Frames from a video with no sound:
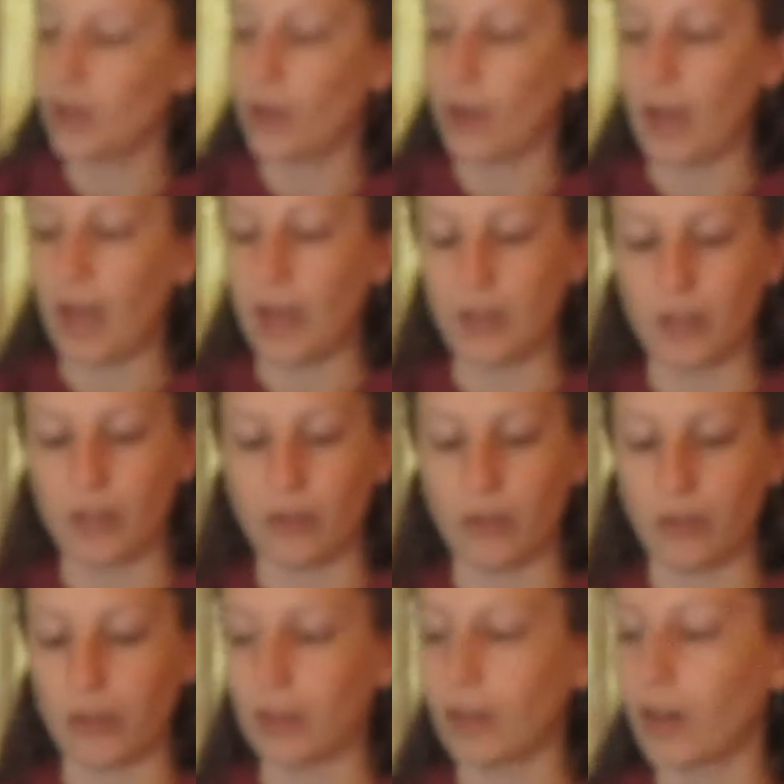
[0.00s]
hats,
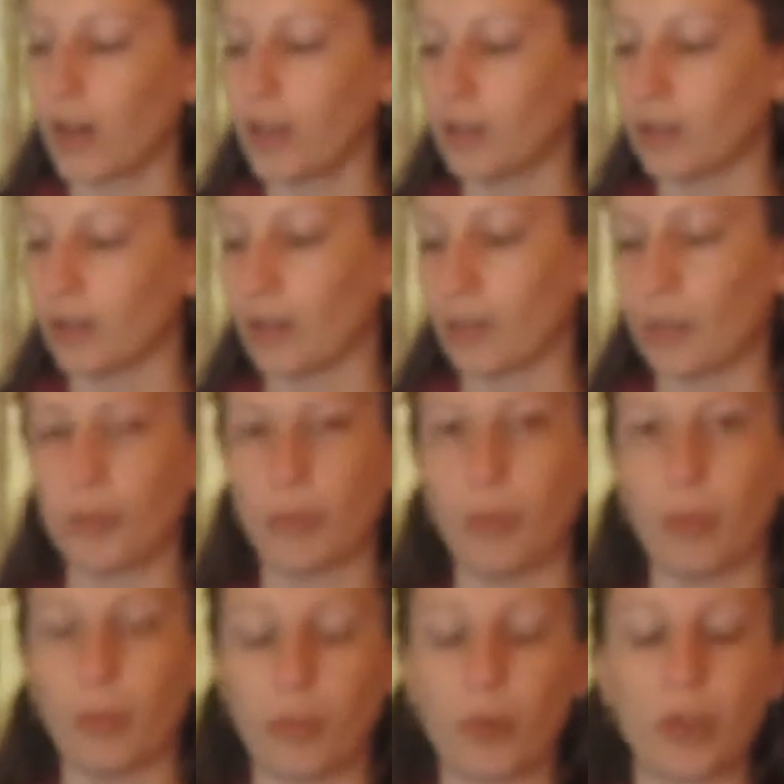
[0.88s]
other than the color,
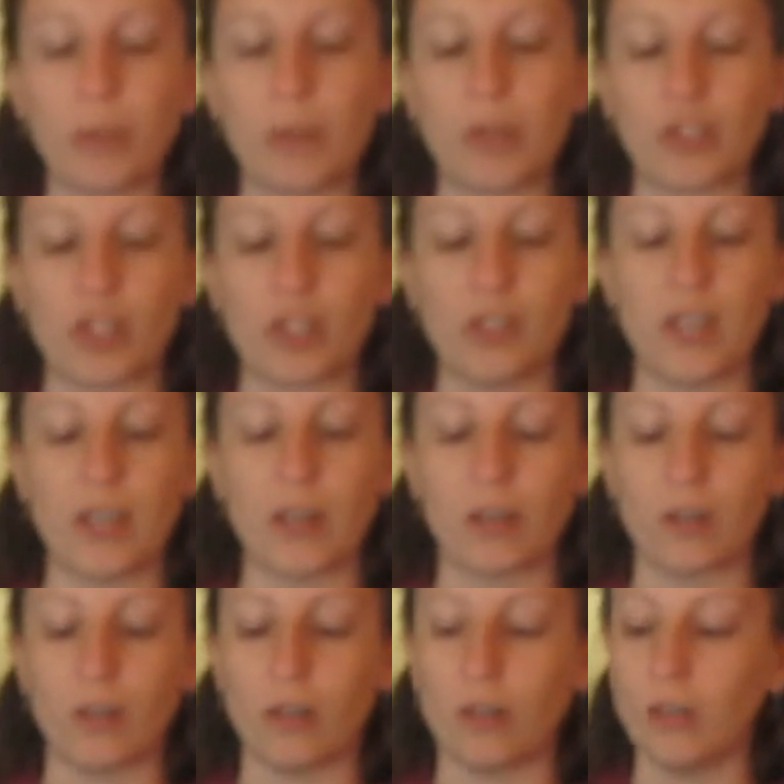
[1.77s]
are pretty much
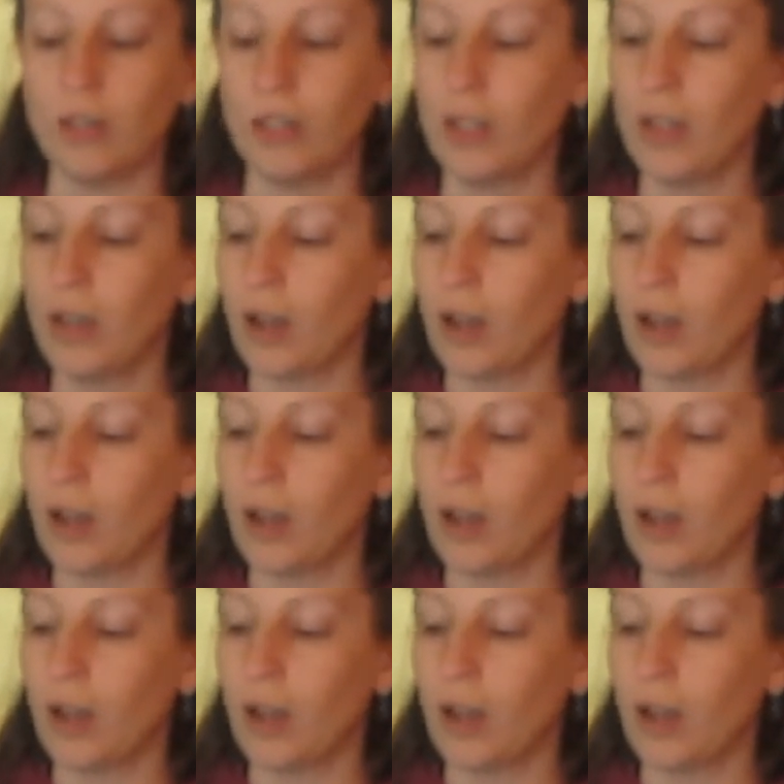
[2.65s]
identical.